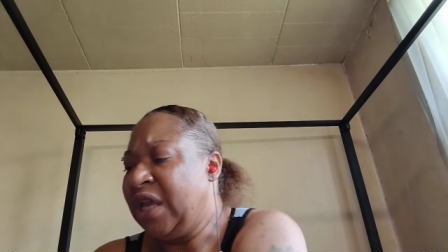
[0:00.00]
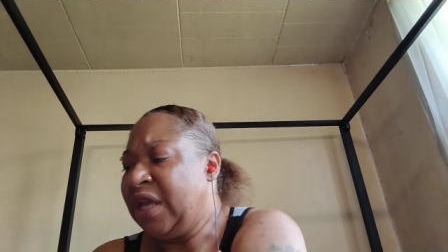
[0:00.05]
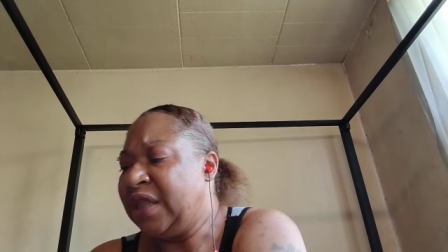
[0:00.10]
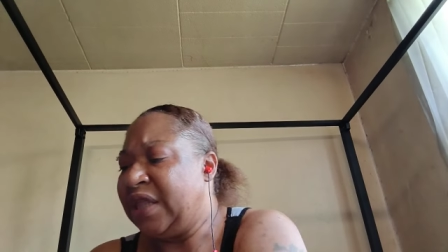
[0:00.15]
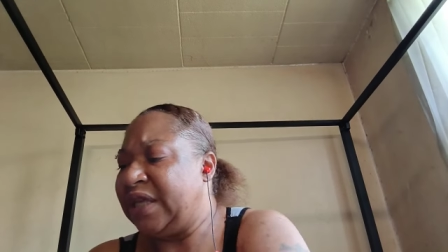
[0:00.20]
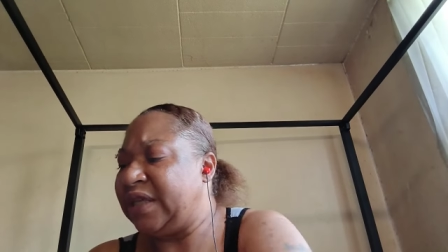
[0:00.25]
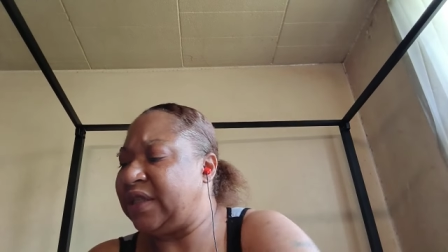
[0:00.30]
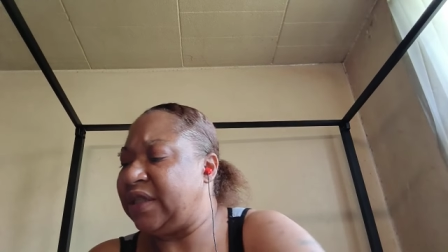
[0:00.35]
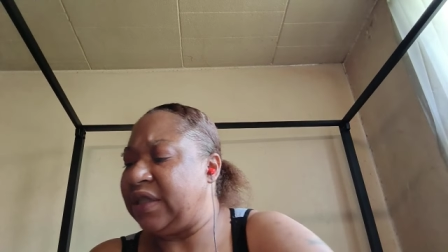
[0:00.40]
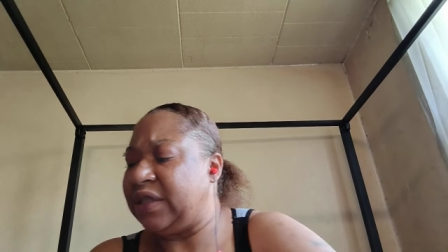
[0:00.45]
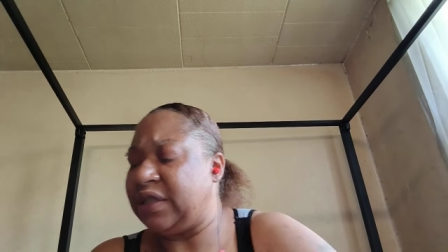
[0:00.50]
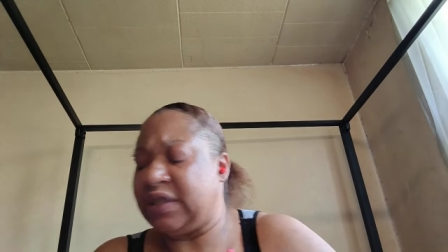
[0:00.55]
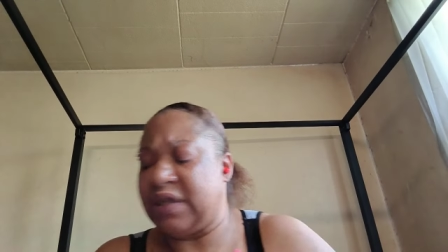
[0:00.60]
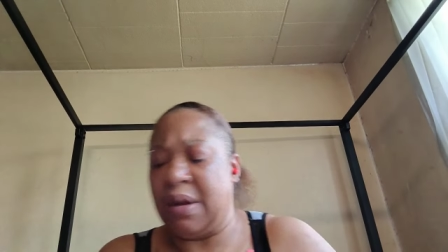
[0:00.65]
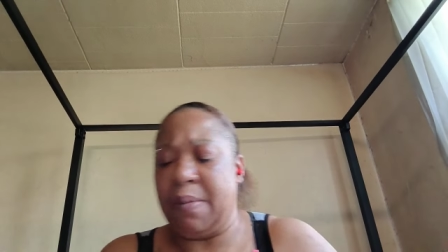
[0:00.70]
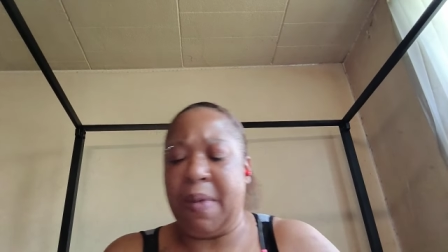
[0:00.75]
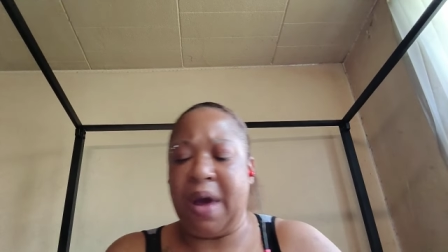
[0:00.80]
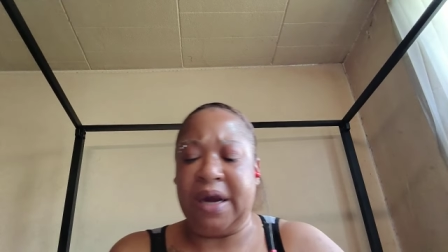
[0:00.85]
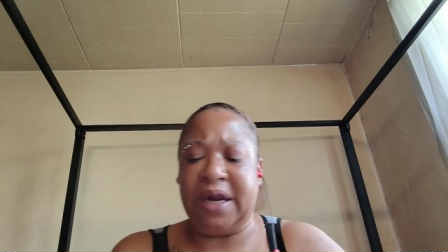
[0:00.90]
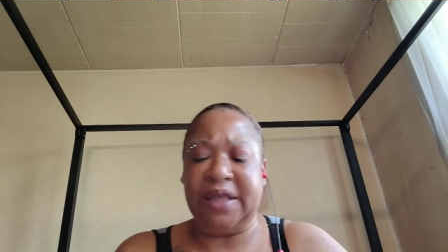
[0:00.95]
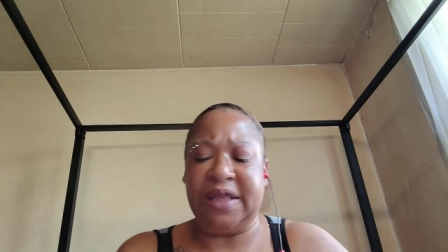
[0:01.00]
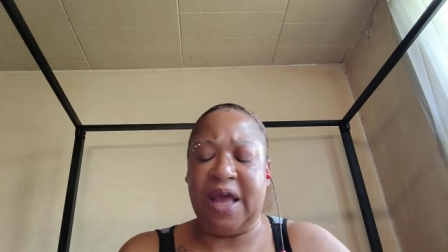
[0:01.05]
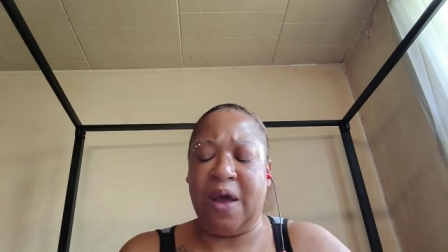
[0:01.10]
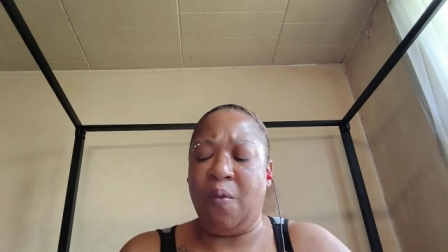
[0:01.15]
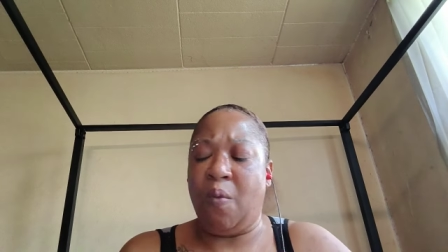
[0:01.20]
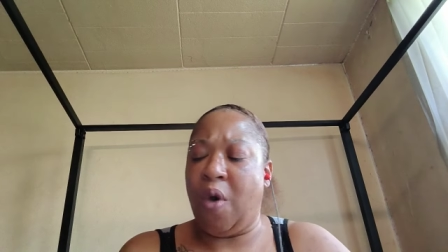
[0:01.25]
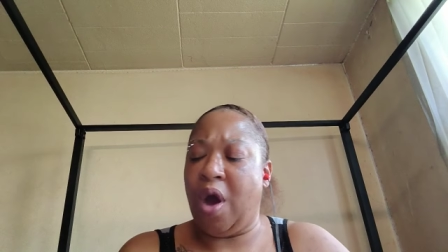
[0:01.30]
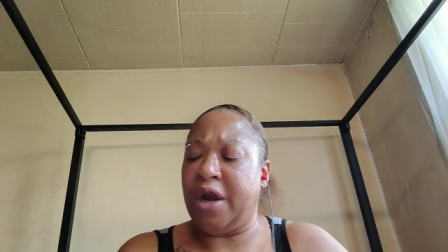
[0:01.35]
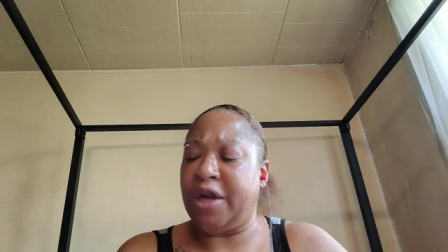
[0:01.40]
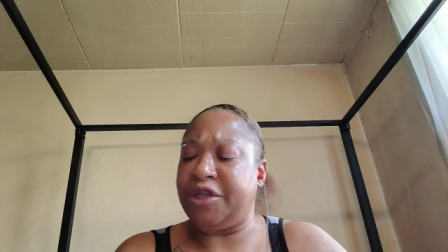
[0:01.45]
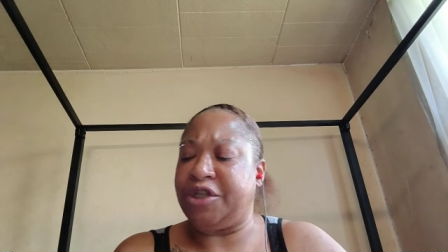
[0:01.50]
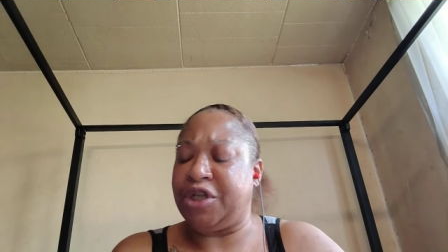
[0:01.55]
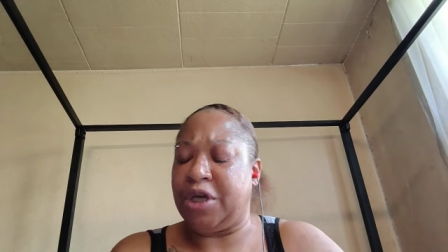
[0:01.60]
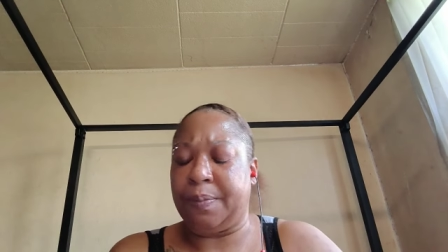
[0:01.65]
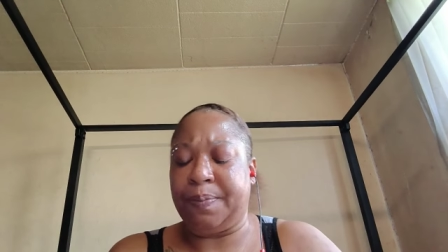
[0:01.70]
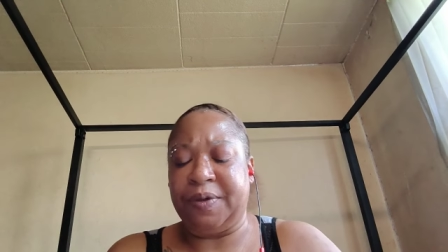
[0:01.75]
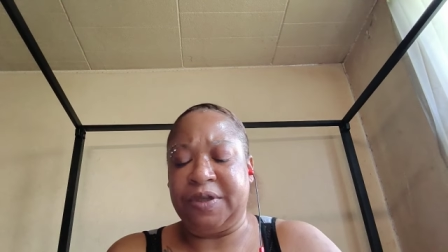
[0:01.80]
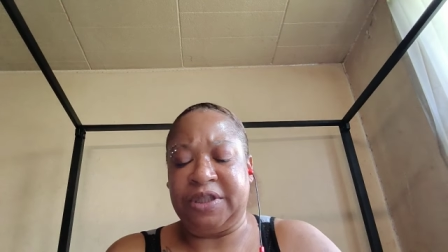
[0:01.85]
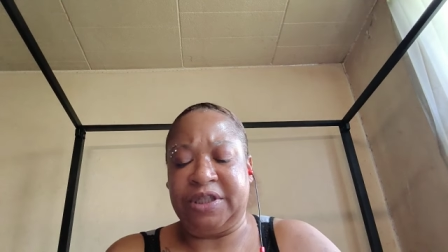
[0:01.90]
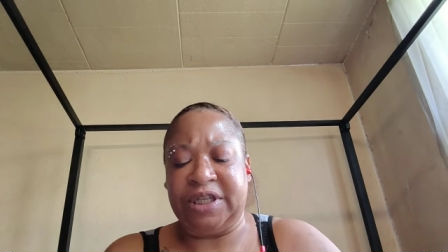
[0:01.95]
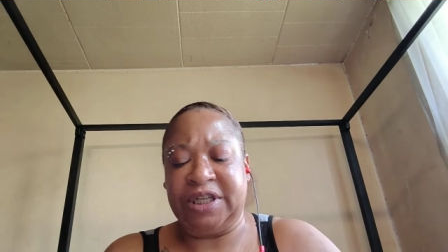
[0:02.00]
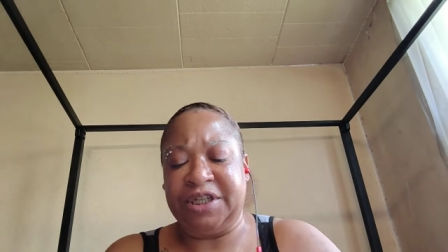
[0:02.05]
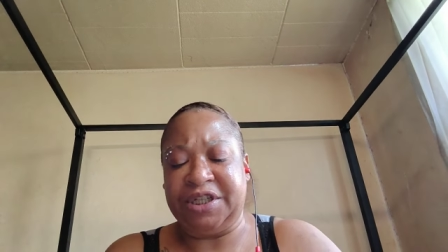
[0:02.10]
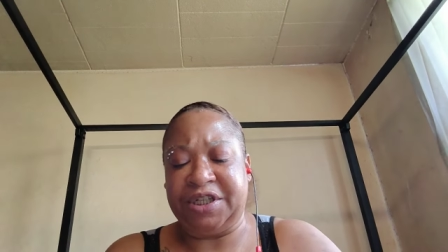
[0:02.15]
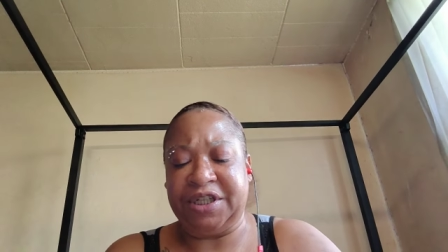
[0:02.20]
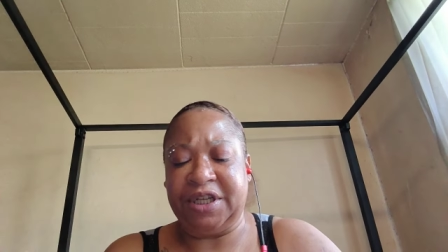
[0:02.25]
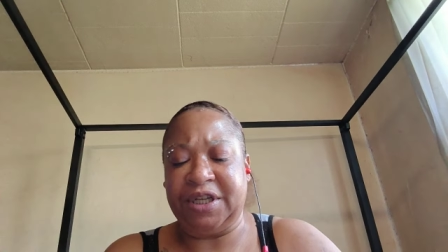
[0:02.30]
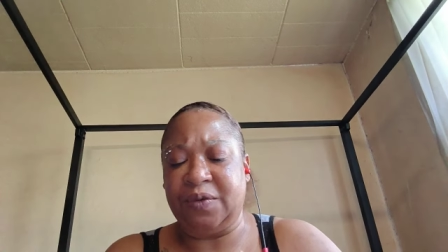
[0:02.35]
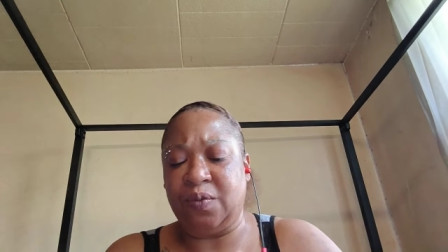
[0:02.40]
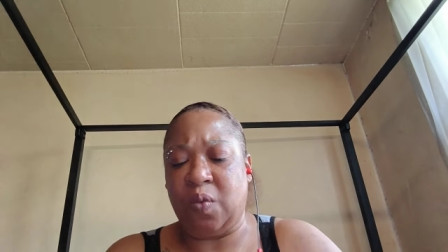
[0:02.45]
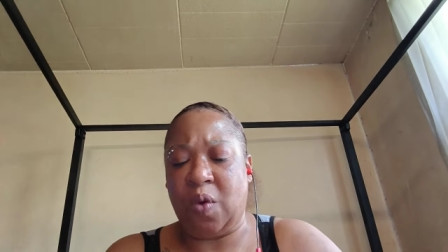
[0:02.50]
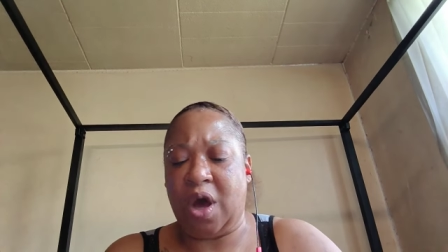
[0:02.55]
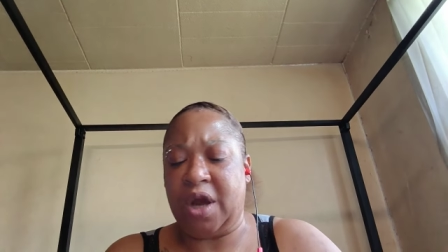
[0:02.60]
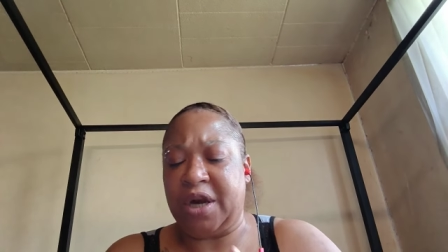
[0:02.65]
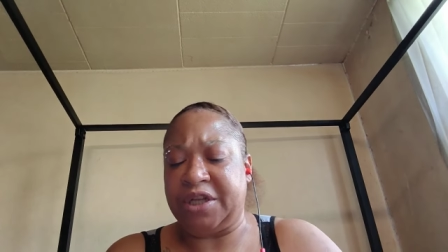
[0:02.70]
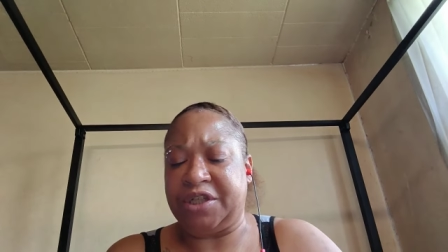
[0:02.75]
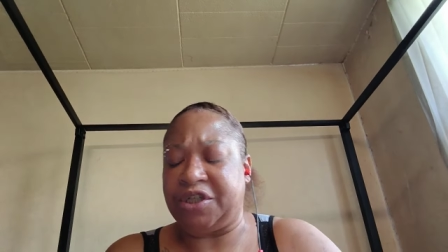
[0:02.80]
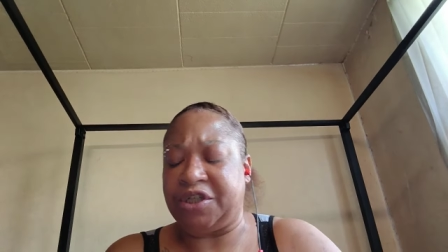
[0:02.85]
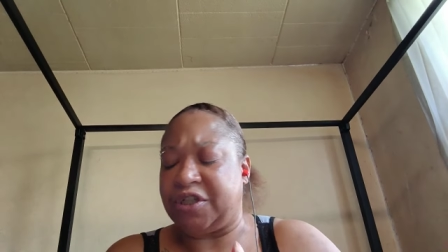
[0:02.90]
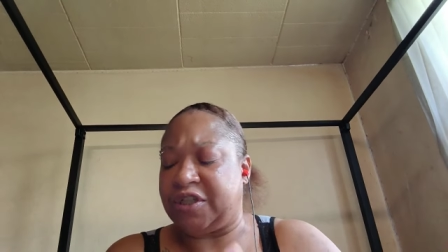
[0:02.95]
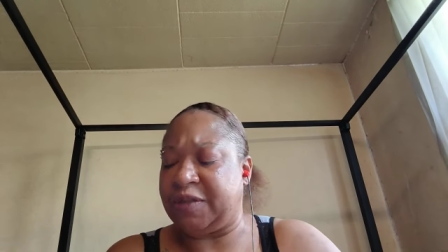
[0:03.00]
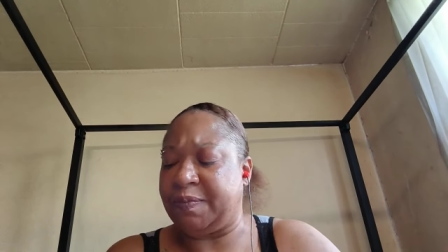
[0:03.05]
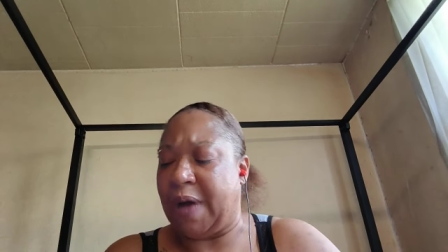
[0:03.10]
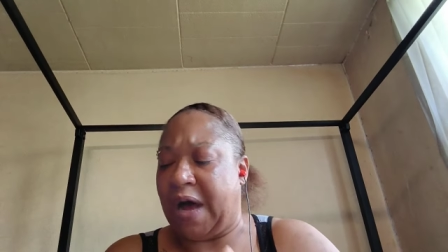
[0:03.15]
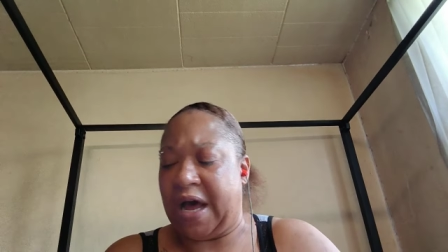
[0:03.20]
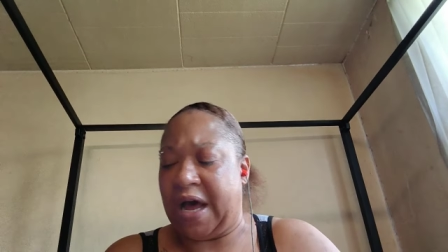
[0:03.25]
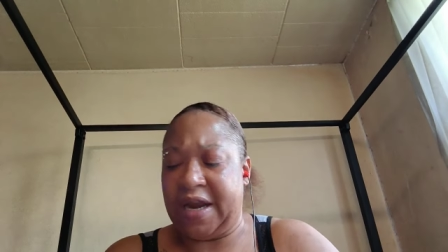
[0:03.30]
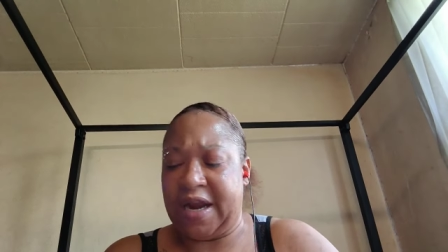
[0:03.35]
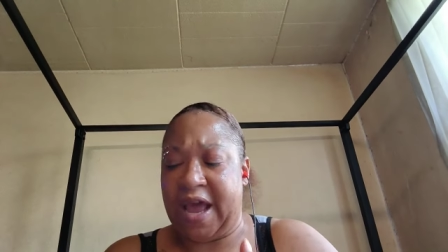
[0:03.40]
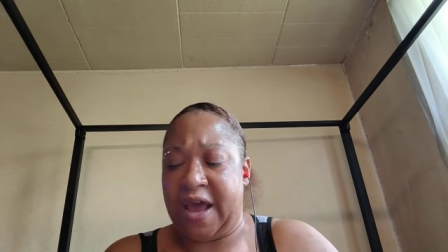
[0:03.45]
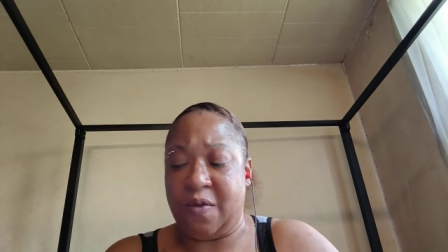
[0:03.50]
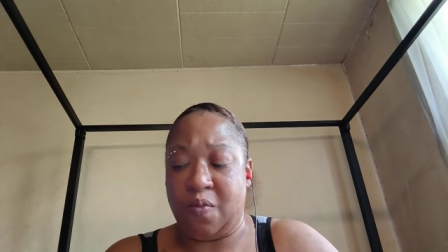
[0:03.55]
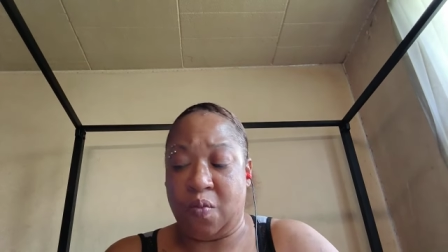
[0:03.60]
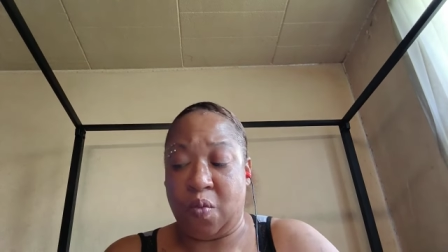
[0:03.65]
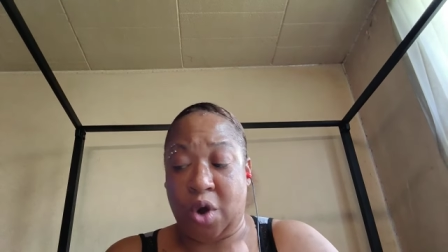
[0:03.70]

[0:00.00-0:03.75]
This is somebody that wanted your position, wanted your spot at